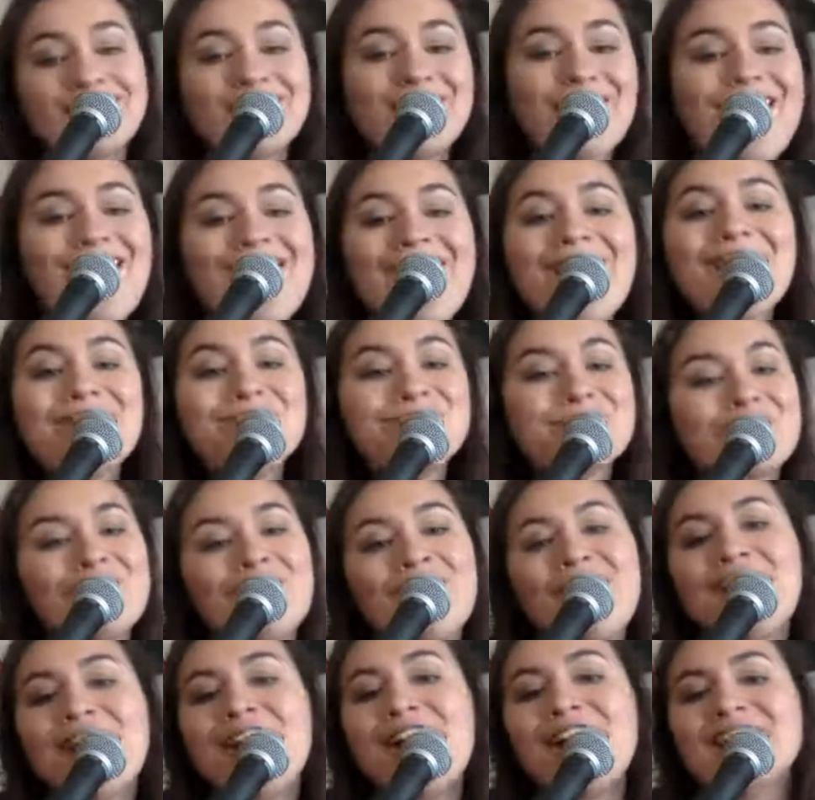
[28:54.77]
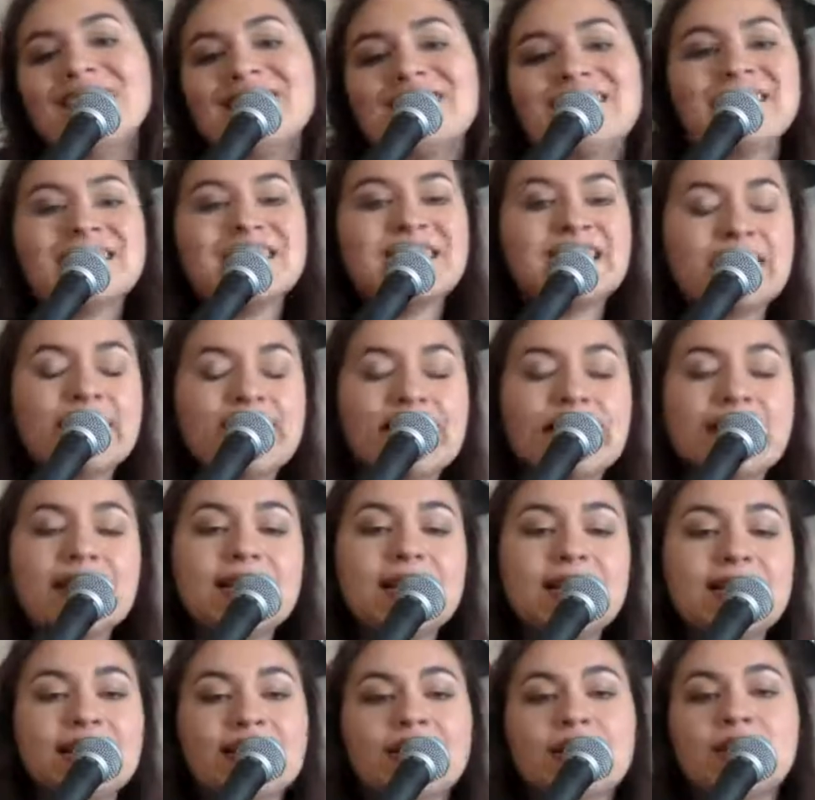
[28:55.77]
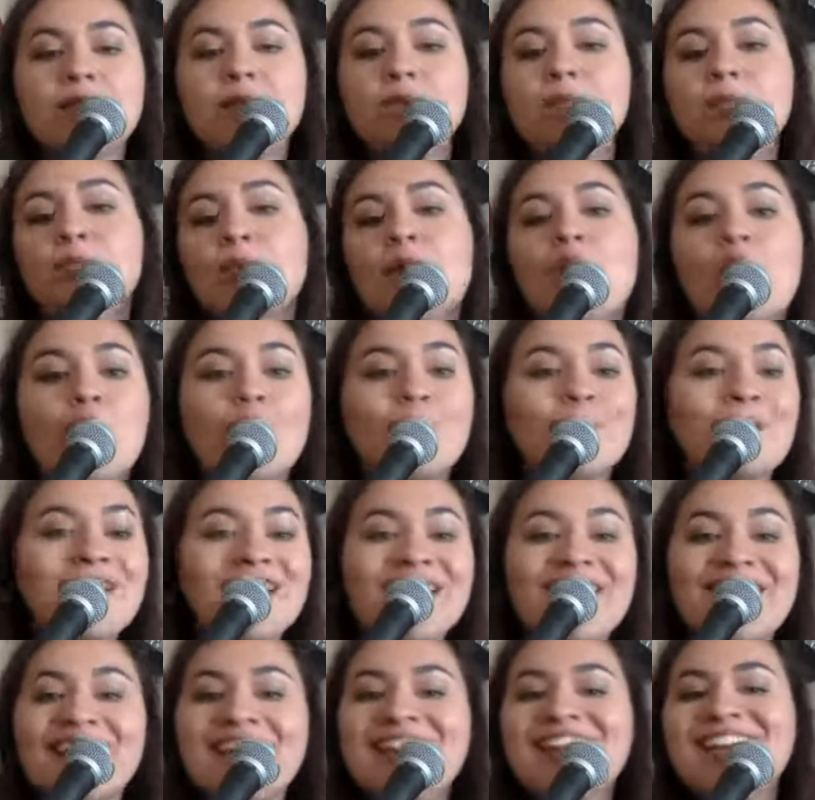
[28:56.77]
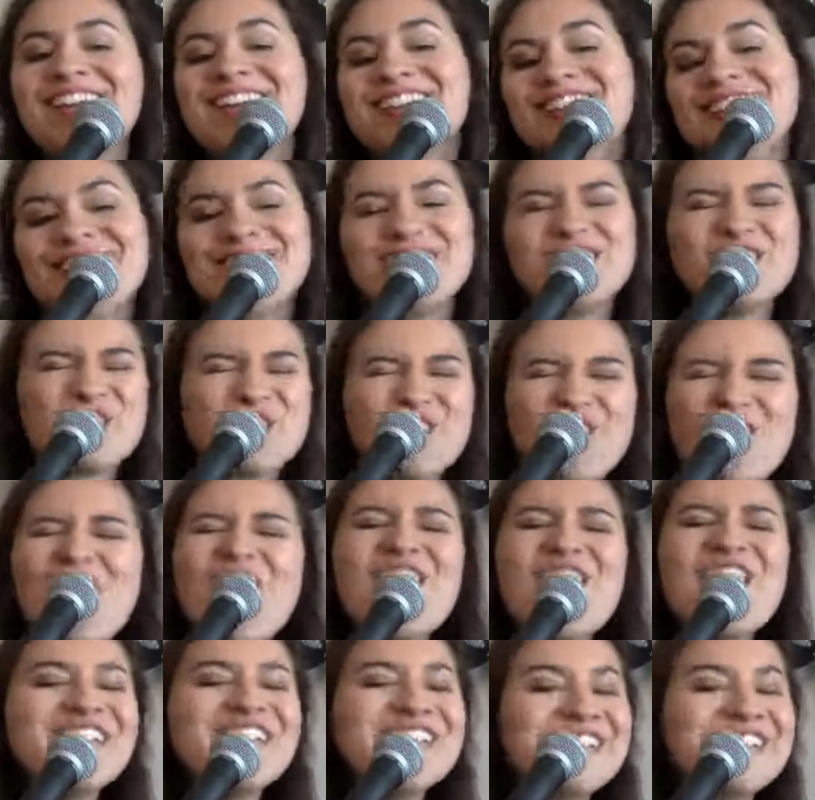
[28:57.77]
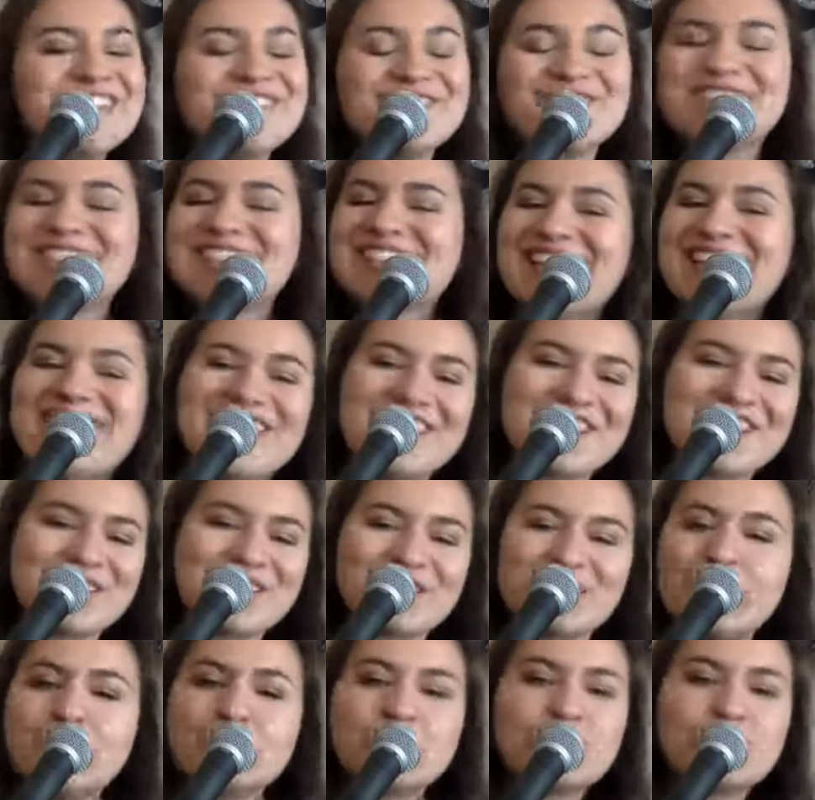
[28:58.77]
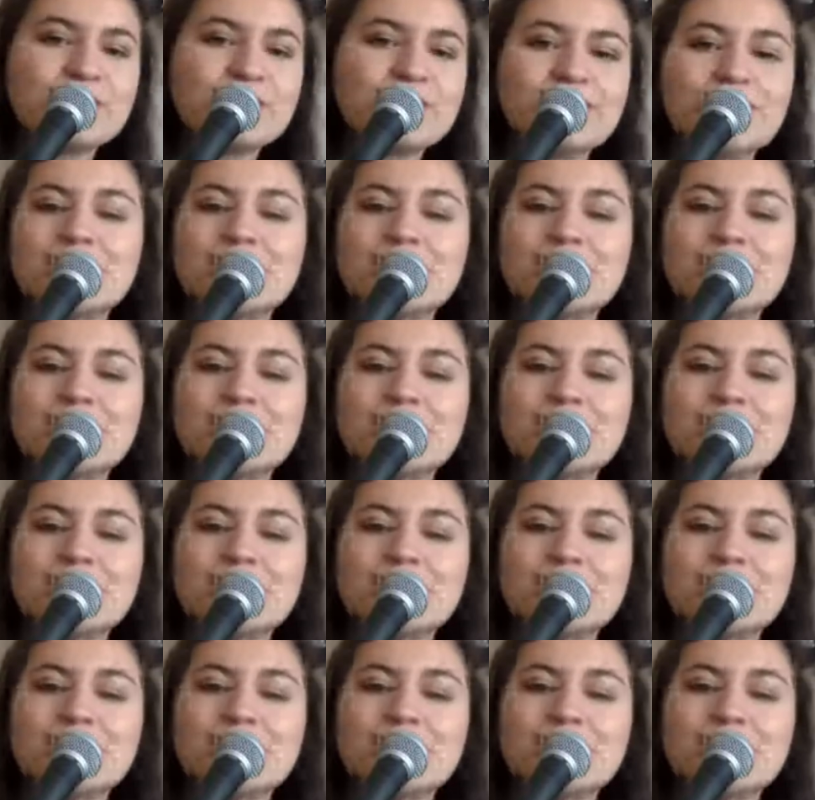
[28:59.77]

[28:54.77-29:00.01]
I'm caught in the heat of the moment as your lips get closer to